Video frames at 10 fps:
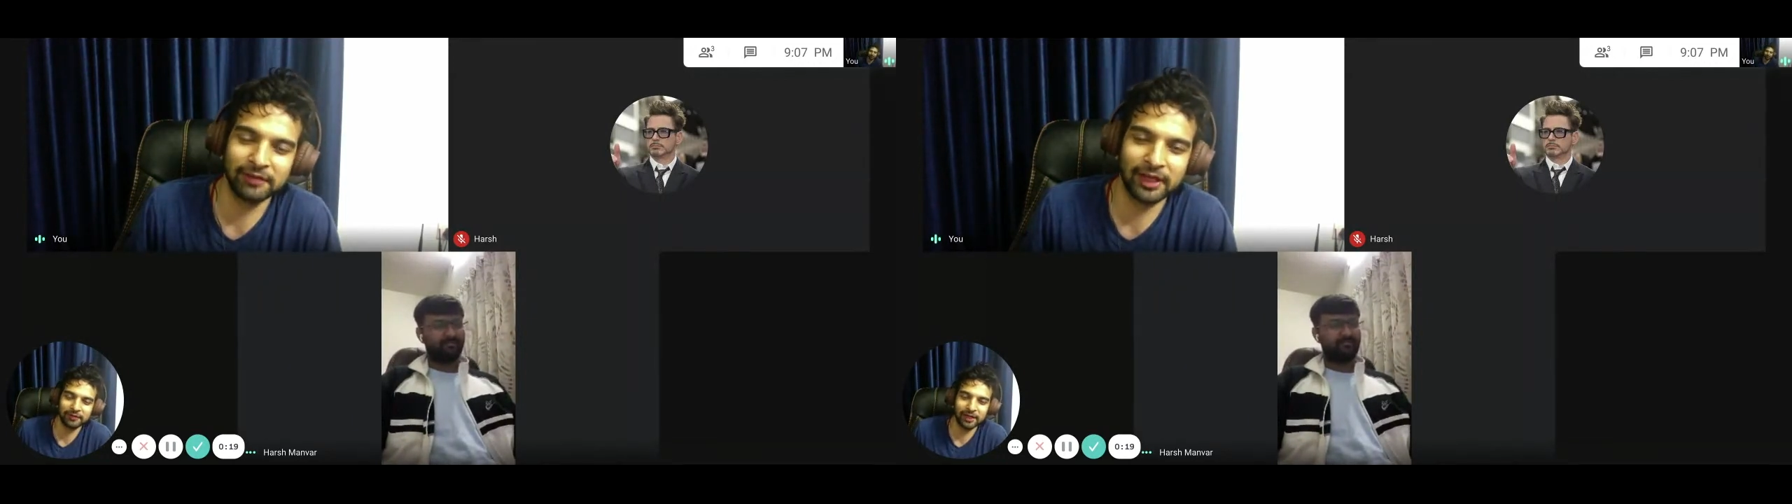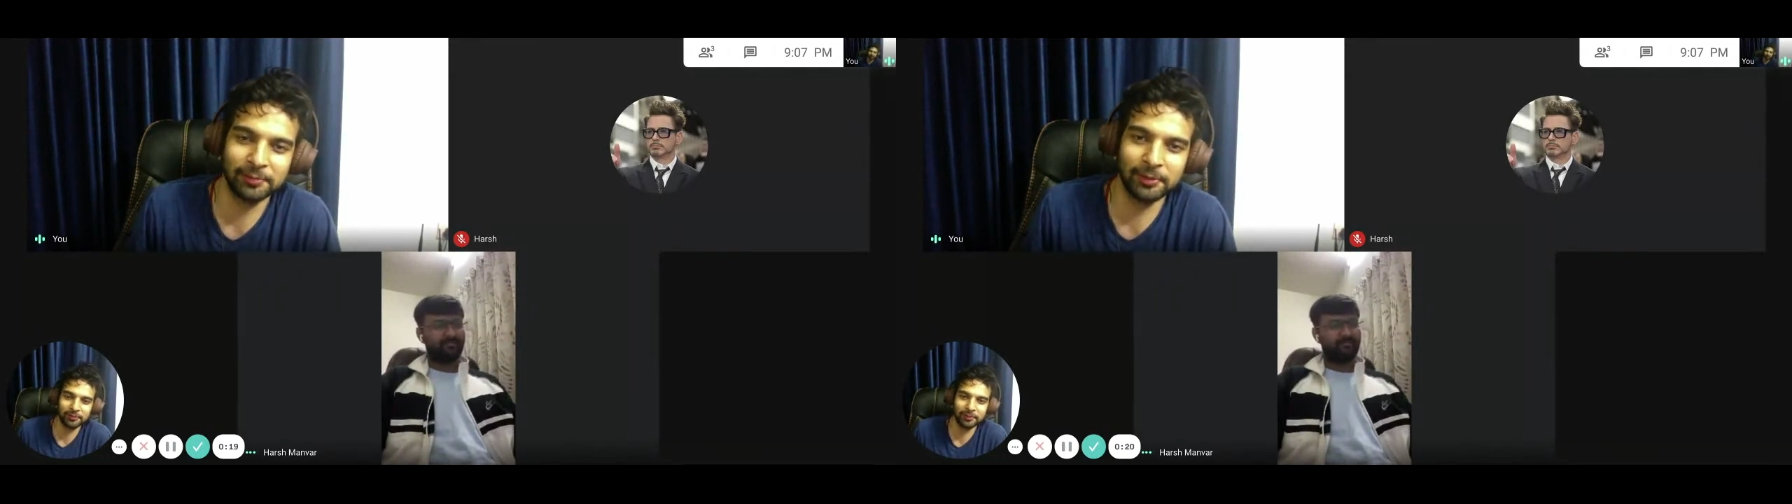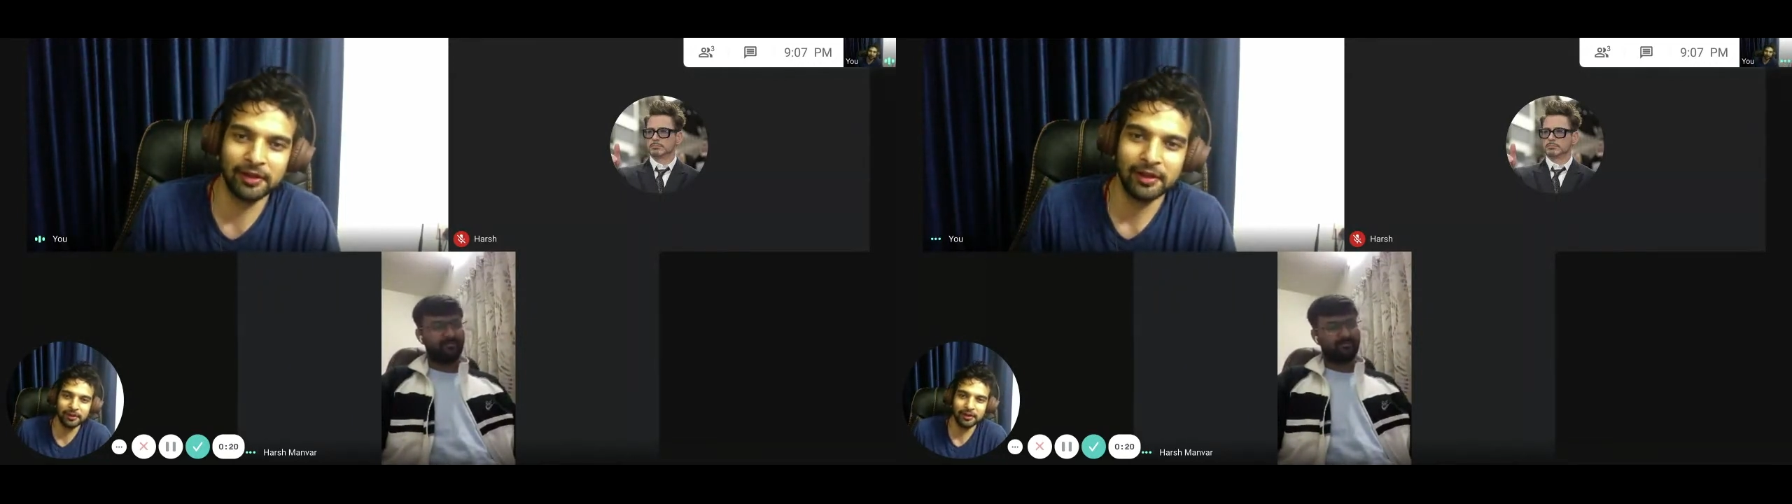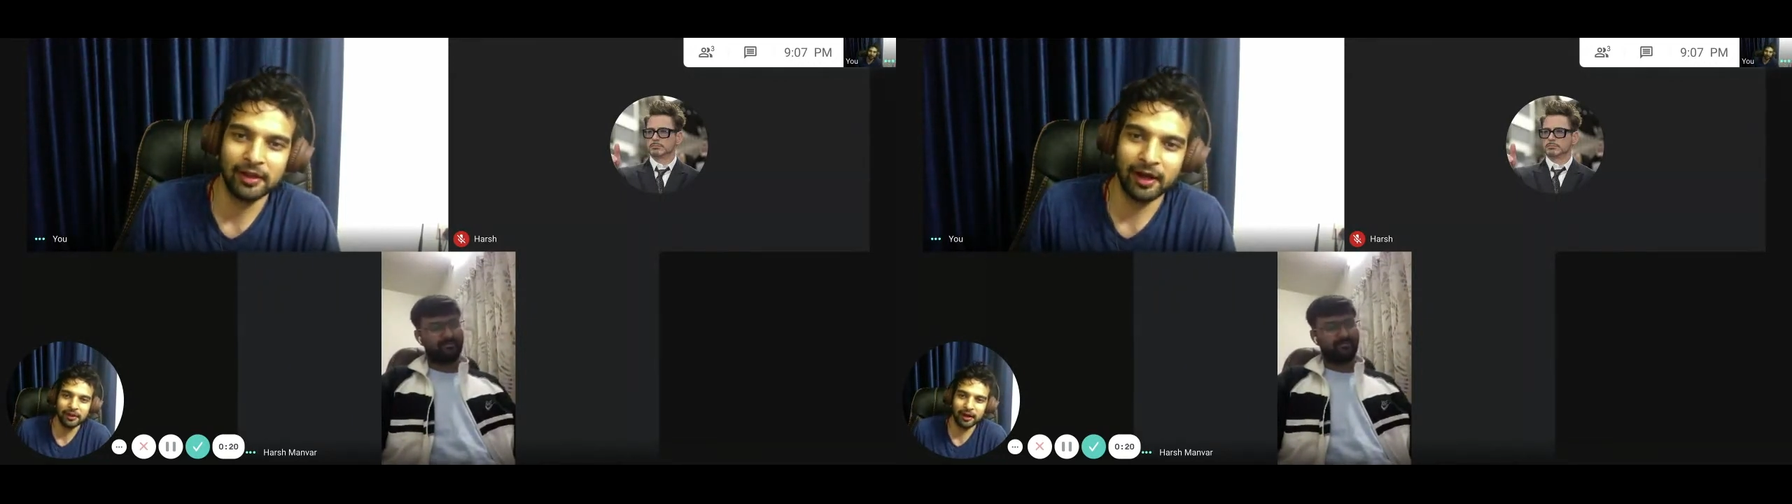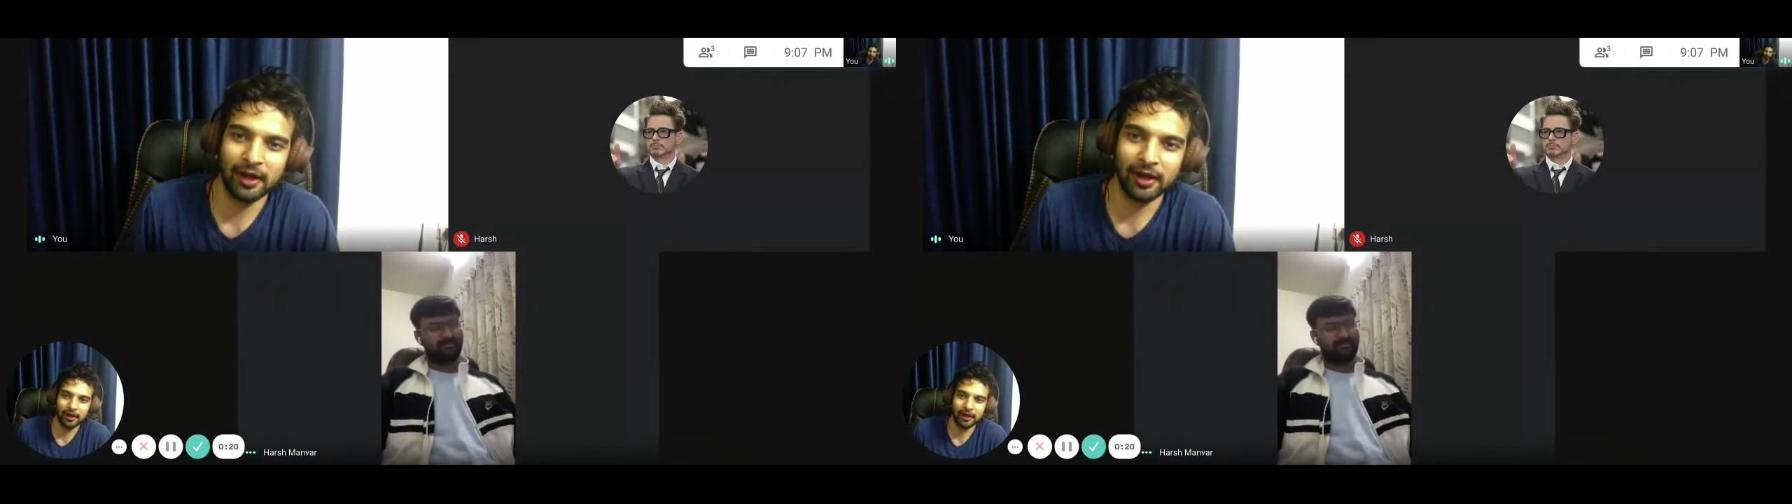valuable
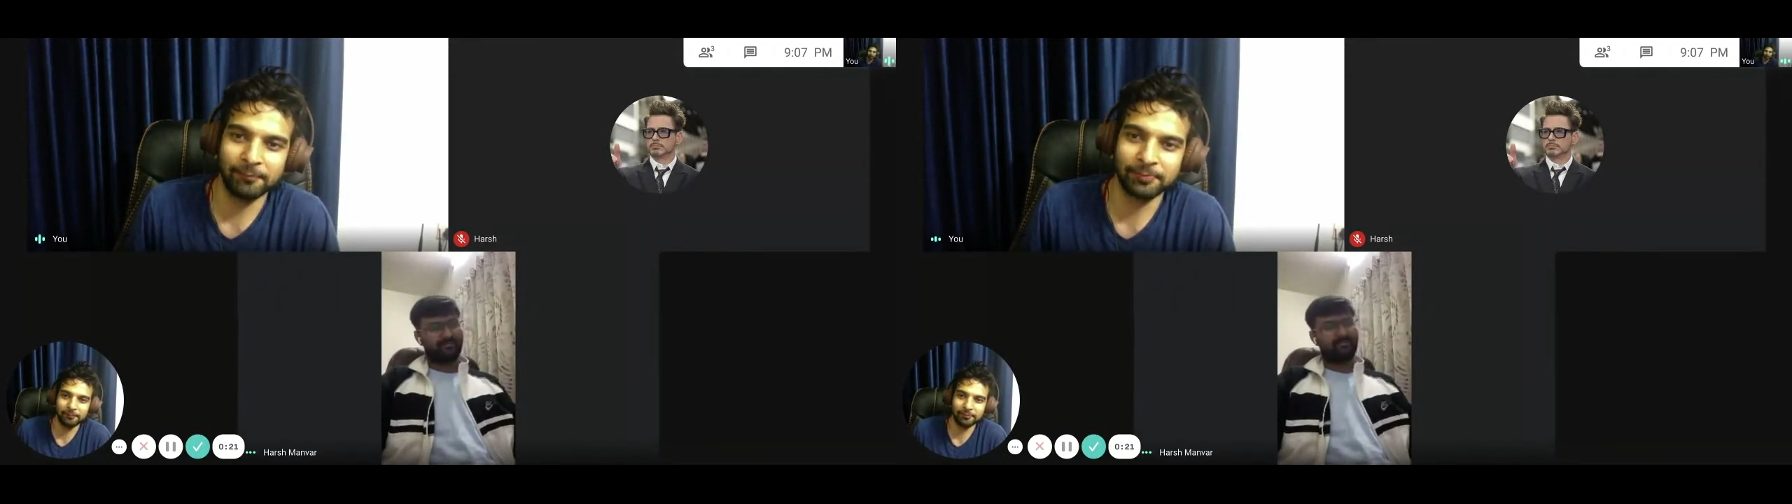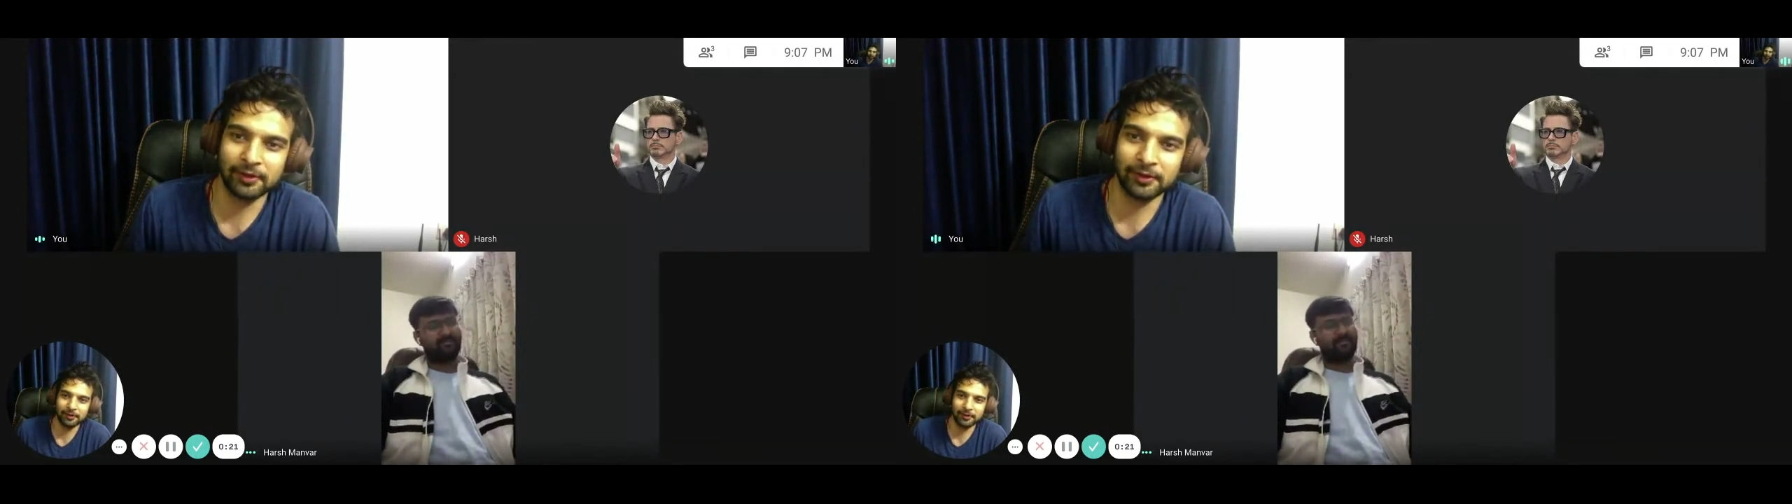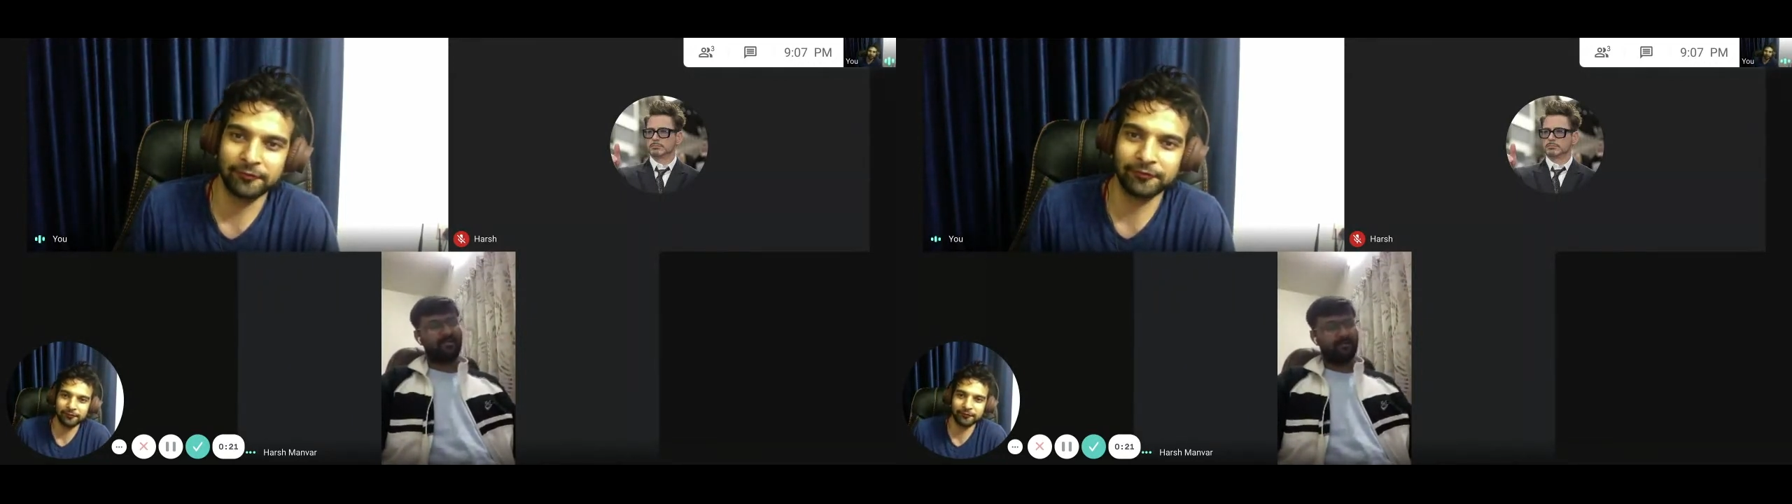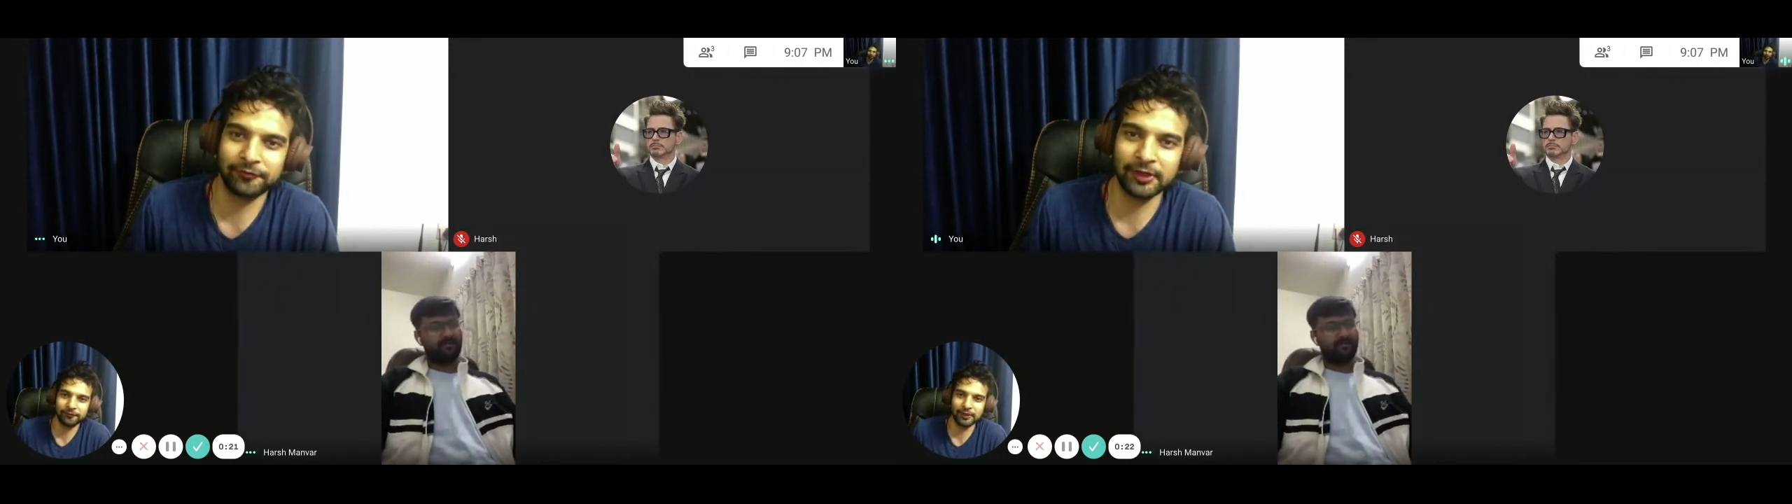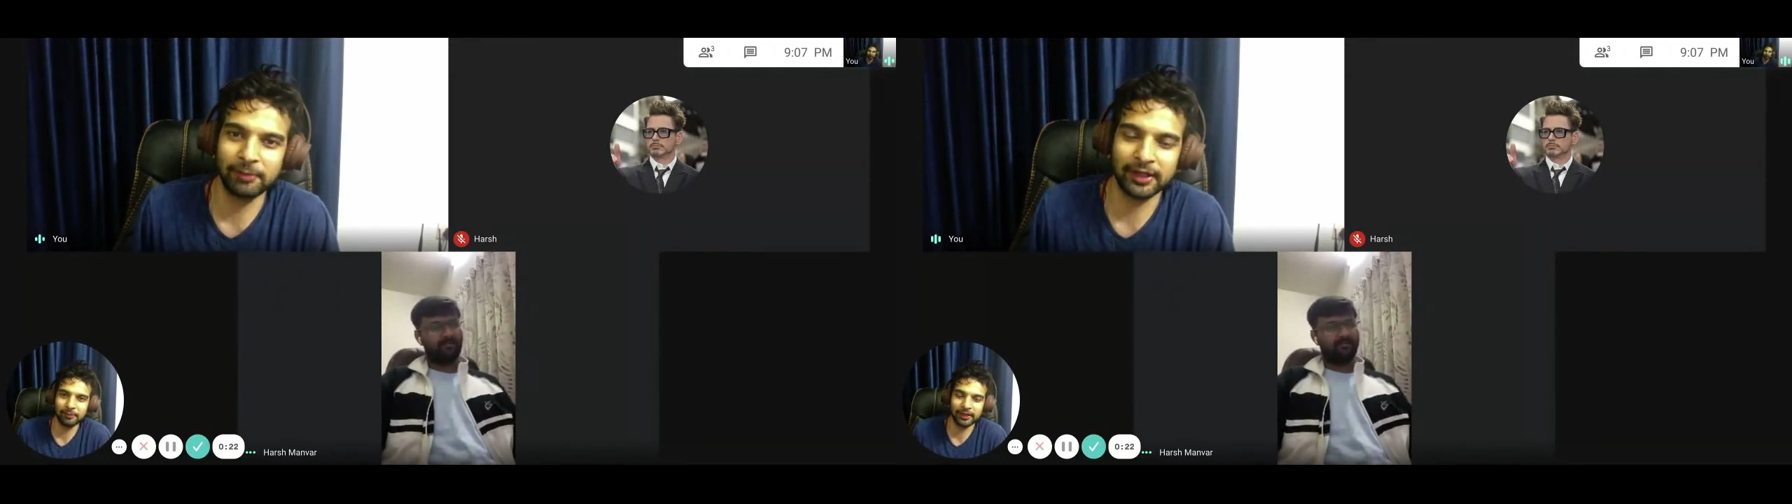
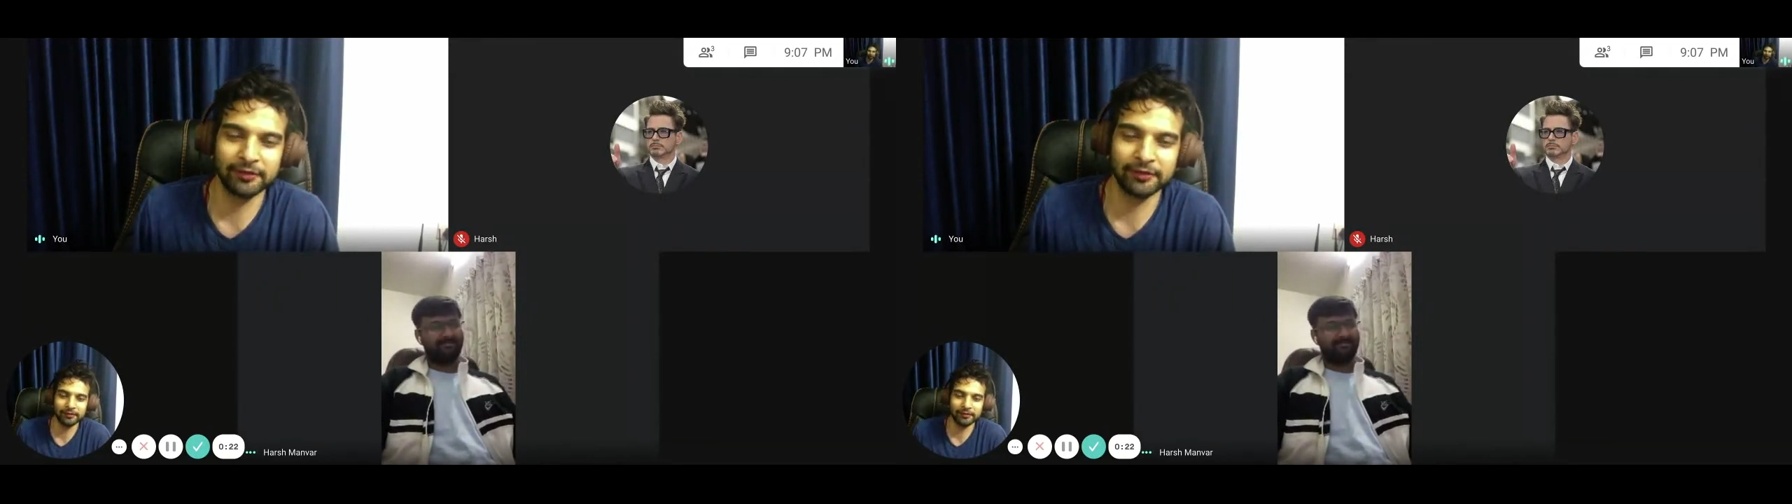feedback